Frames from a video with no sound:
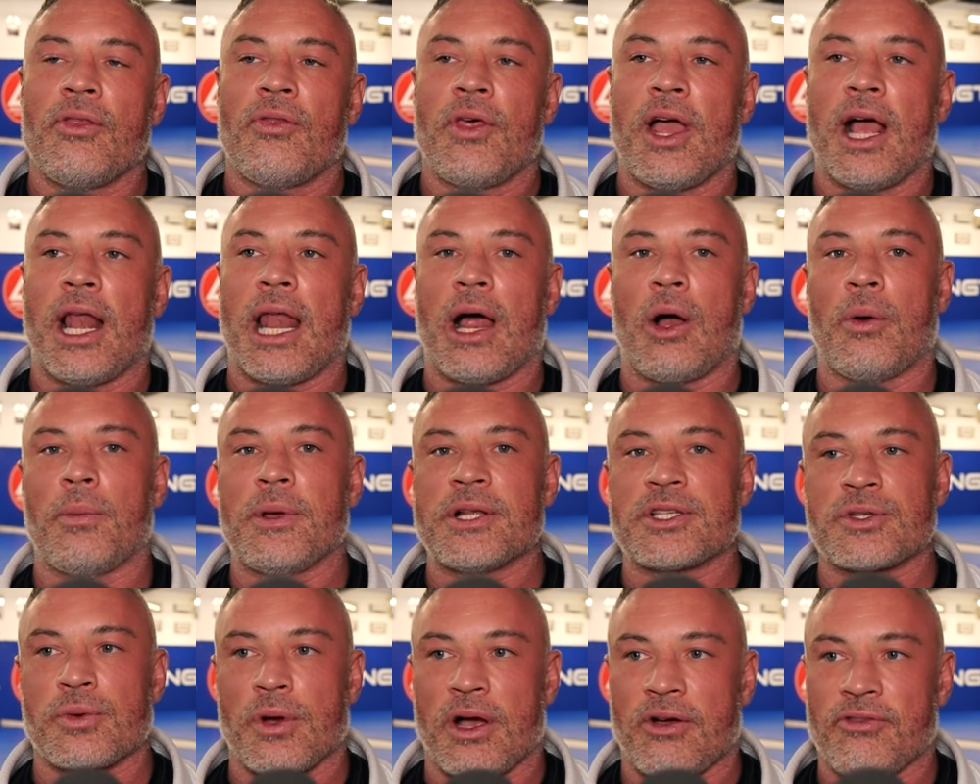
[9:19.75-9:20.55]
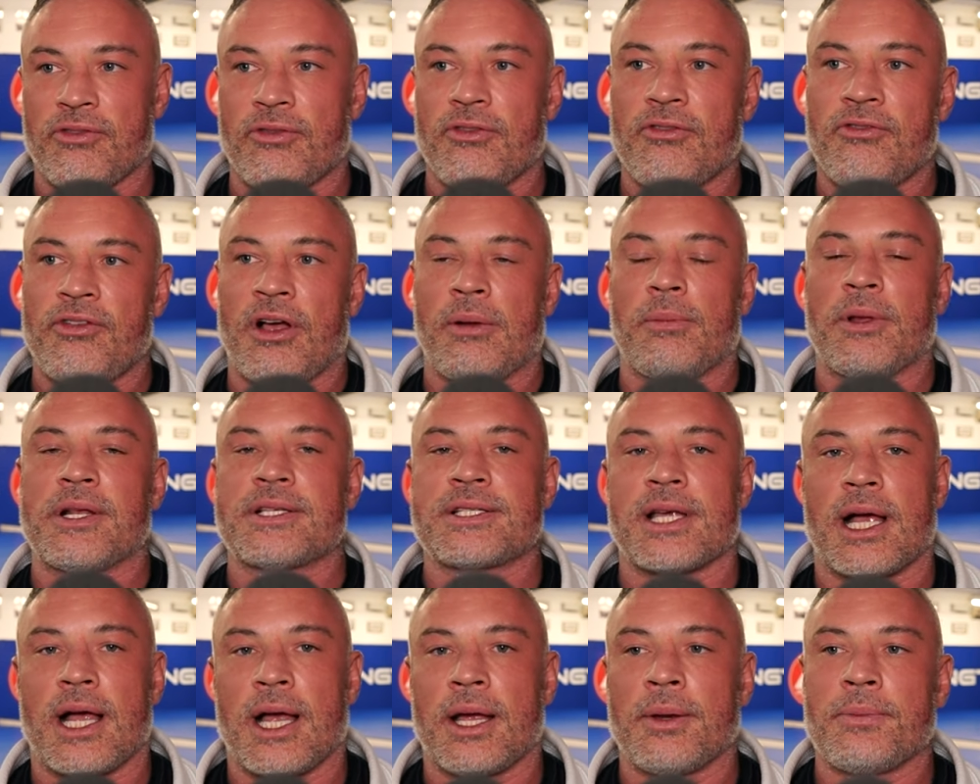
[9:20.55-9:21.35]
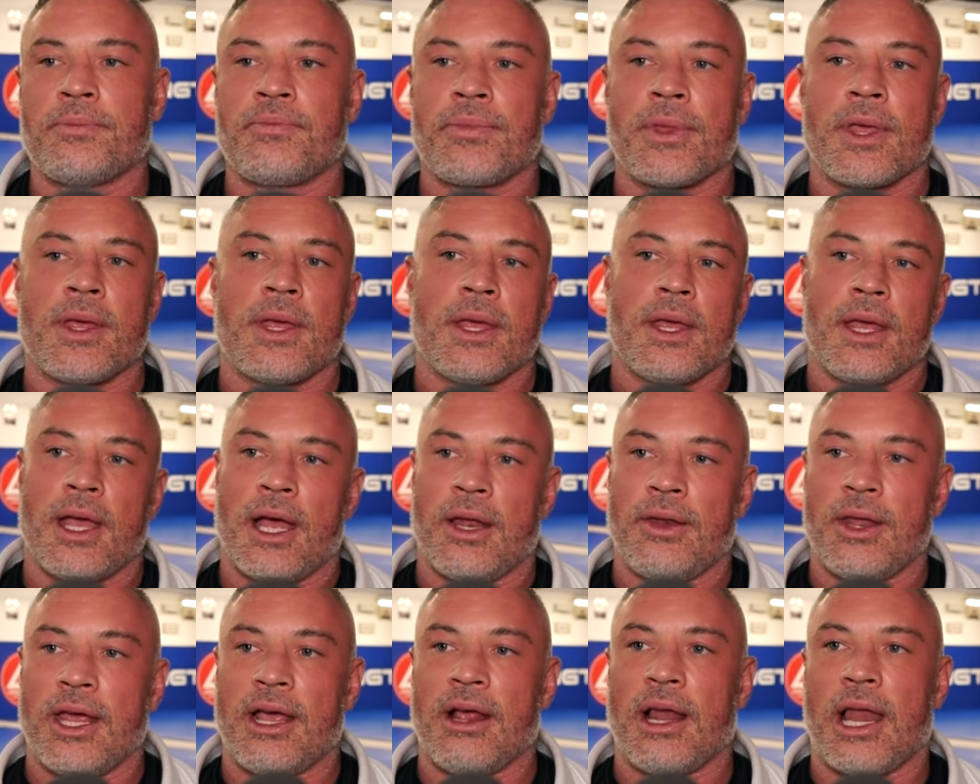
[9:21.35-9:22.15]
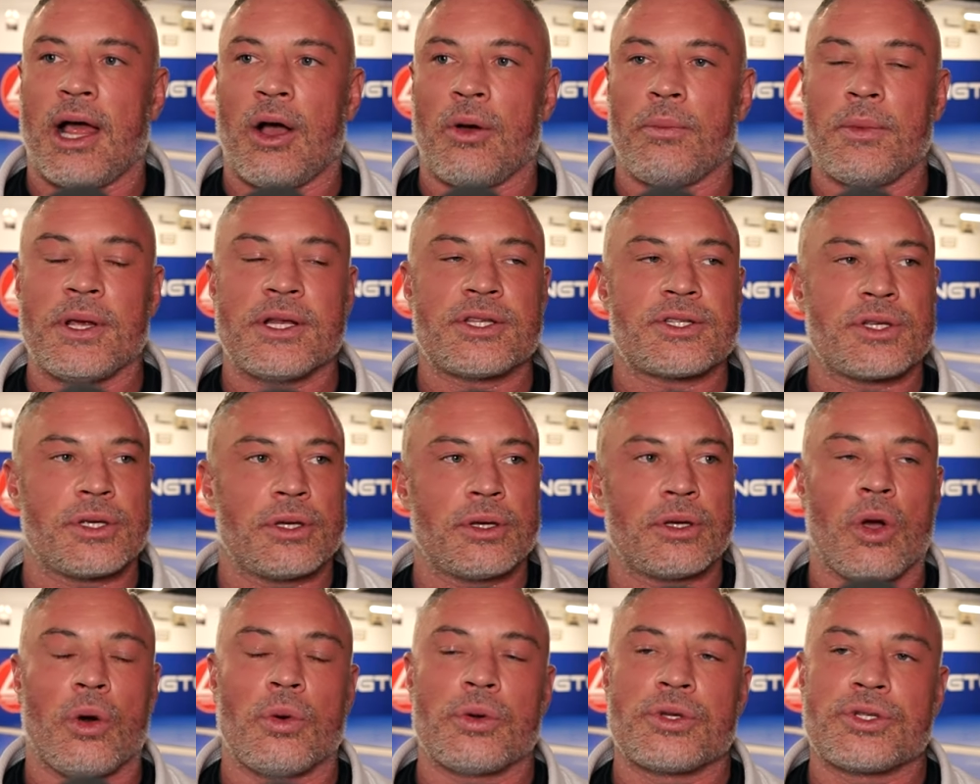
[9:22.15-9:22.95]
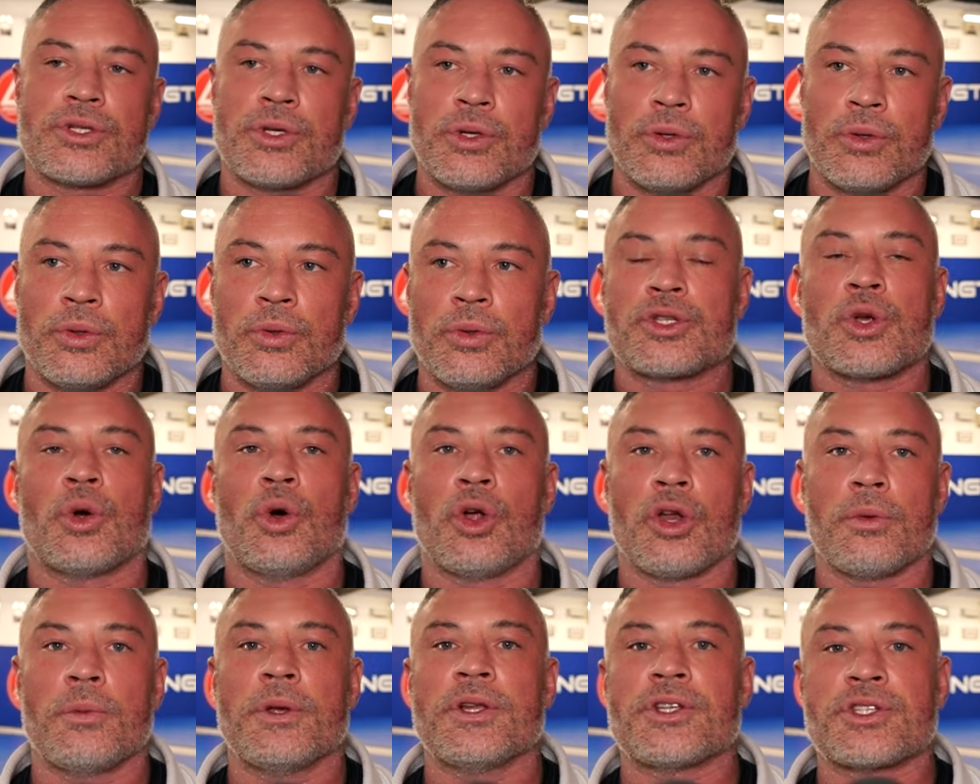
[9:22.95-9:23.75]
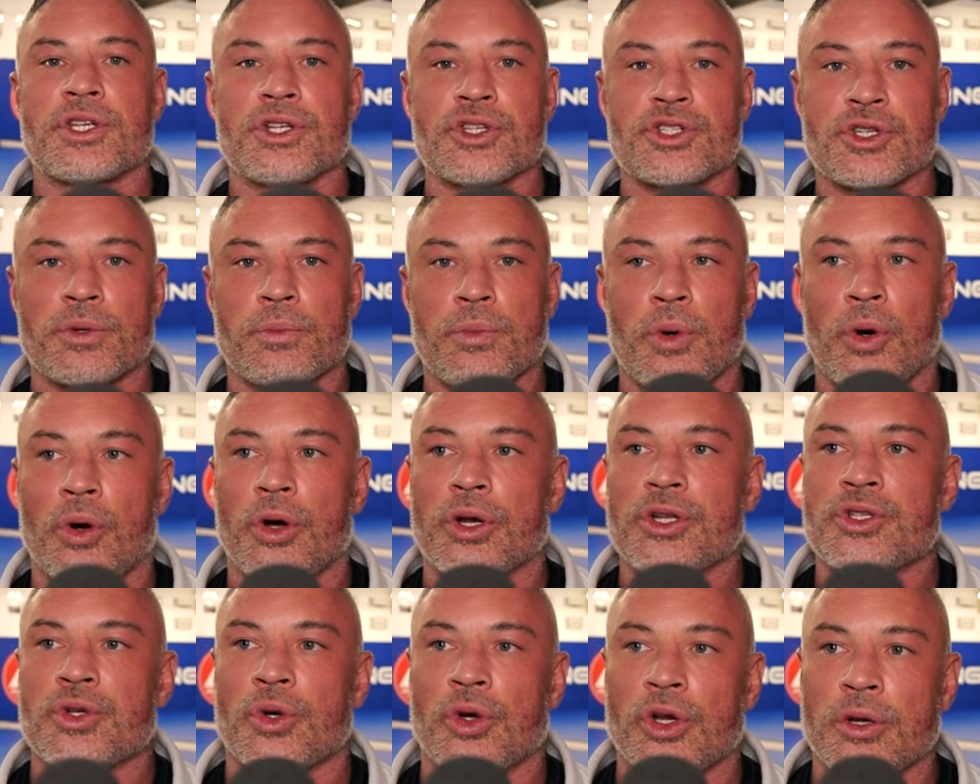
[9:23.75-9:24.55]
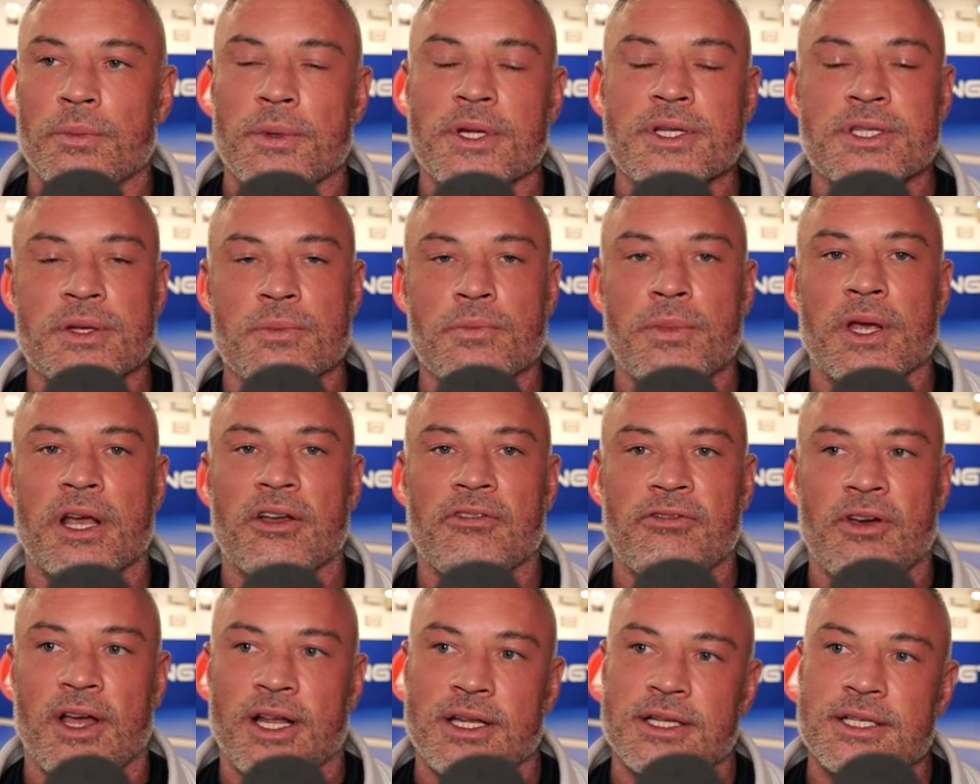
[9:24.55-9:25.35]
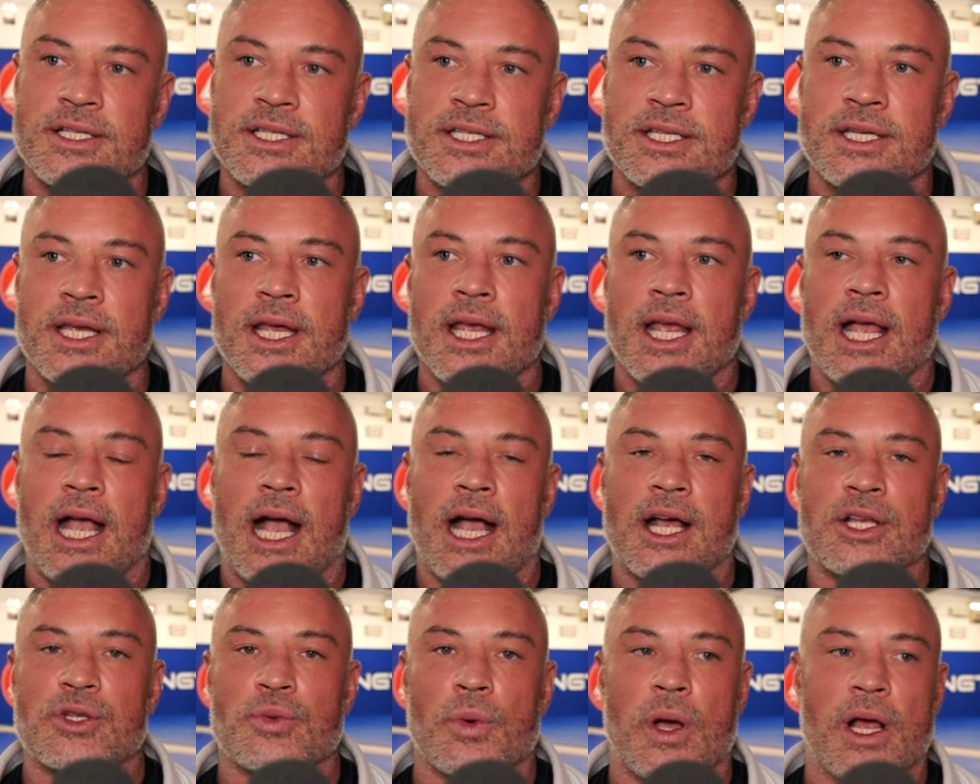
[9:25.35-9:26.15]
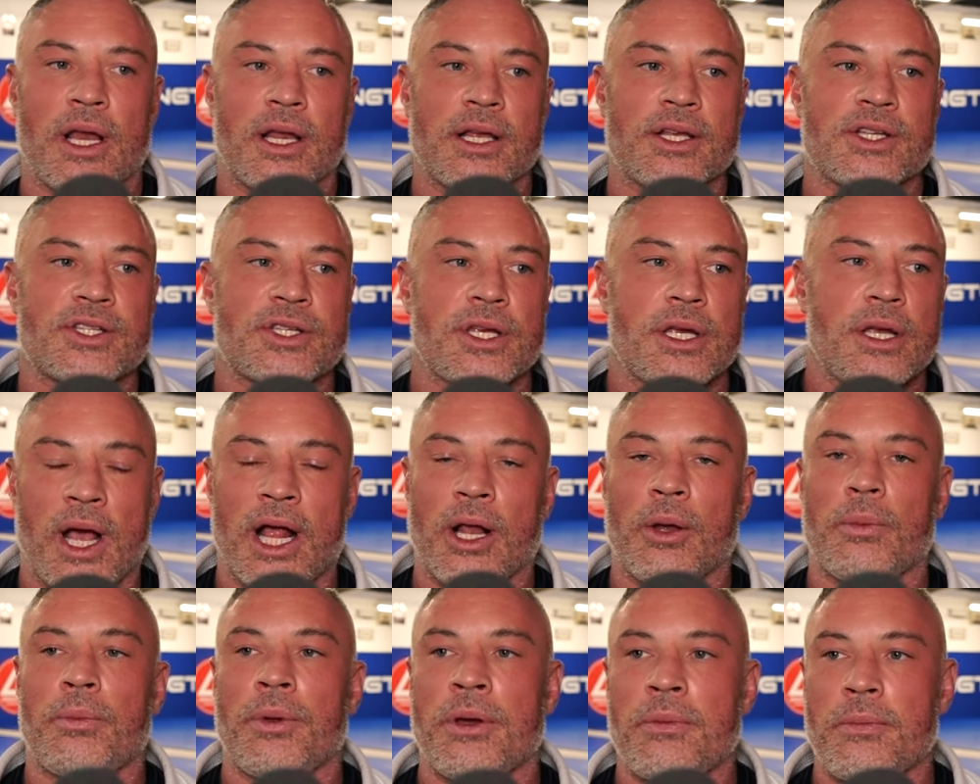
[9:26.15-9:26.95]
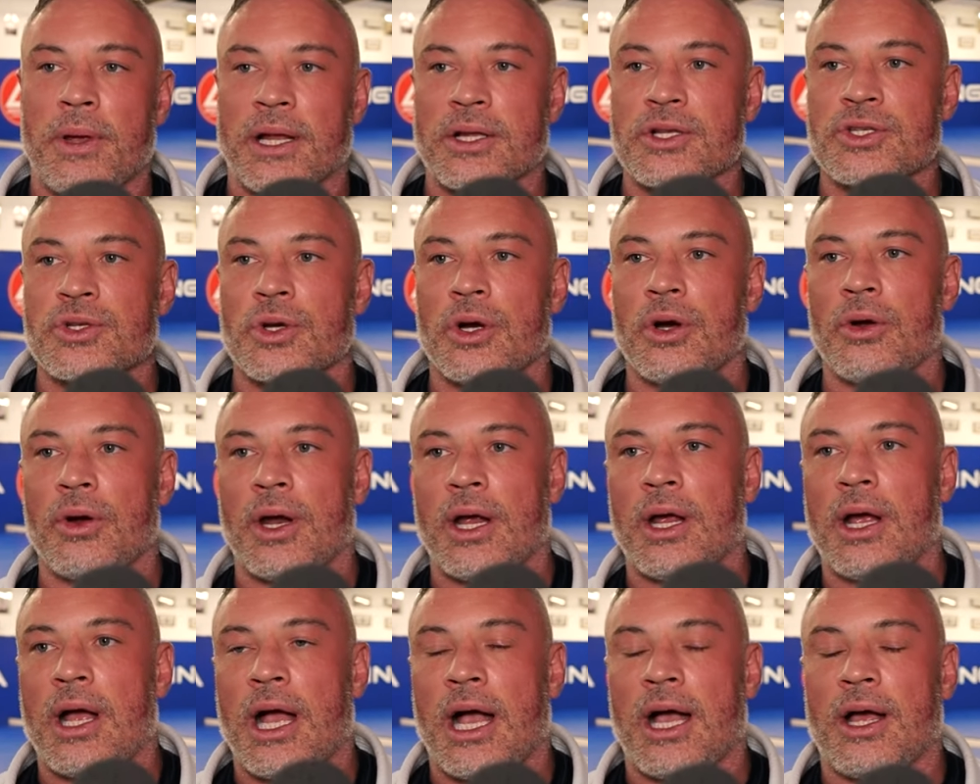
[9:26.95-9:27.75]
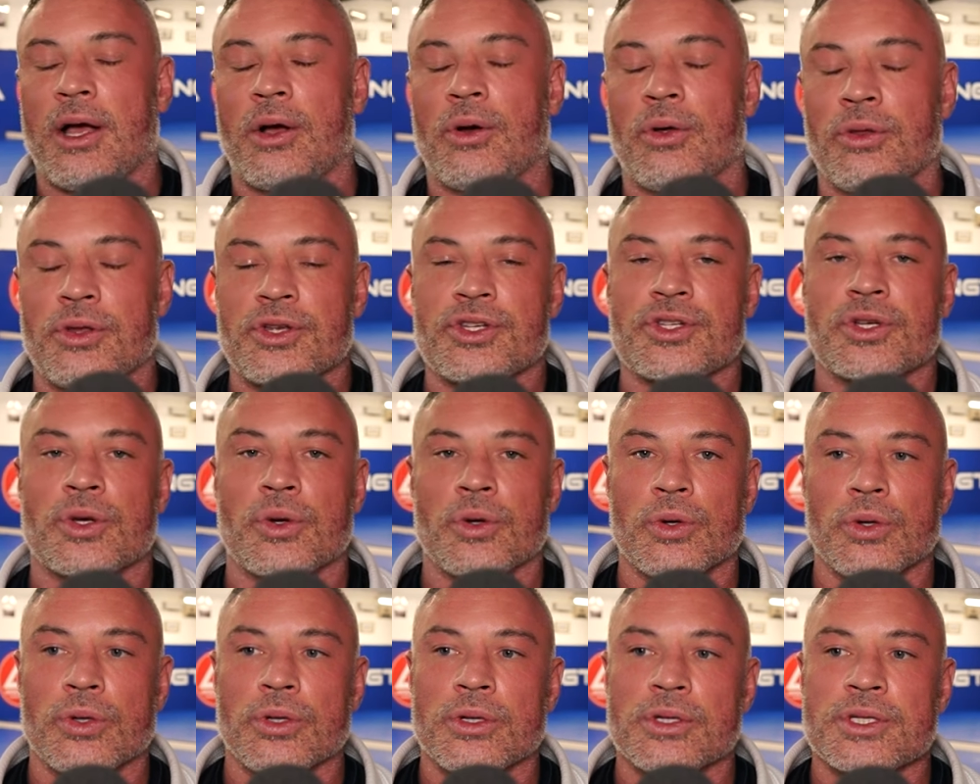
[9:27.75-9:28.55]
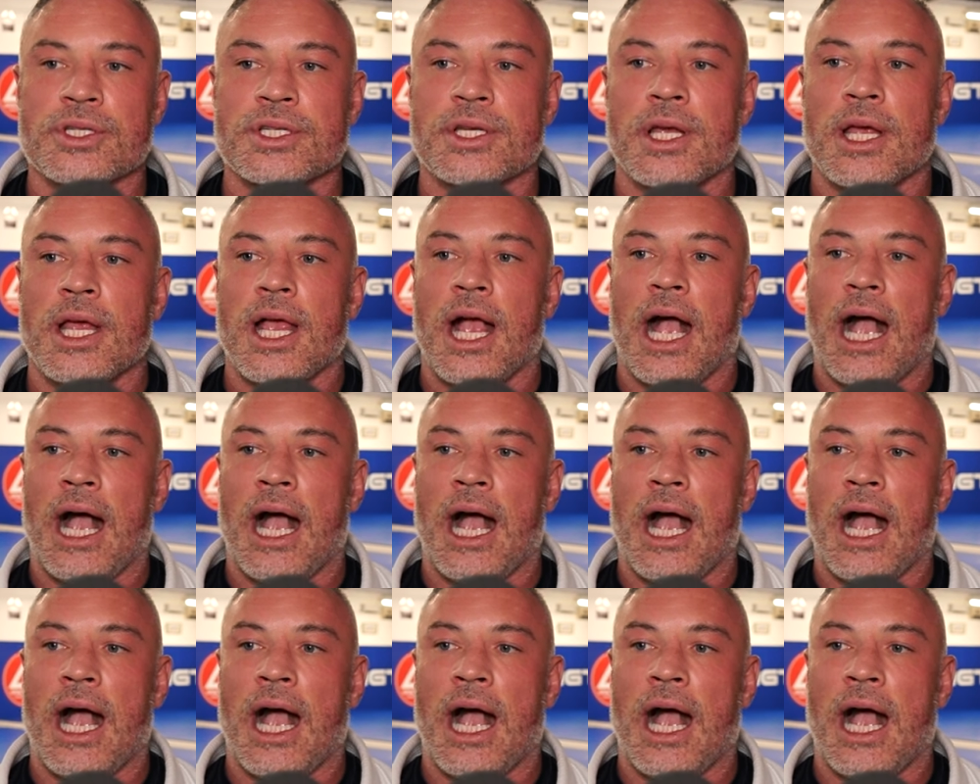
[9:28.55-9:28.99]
They allow me to have family time, and they allow me to go to tournaments and support tournaments and big events, as well as help and mentor at other schools,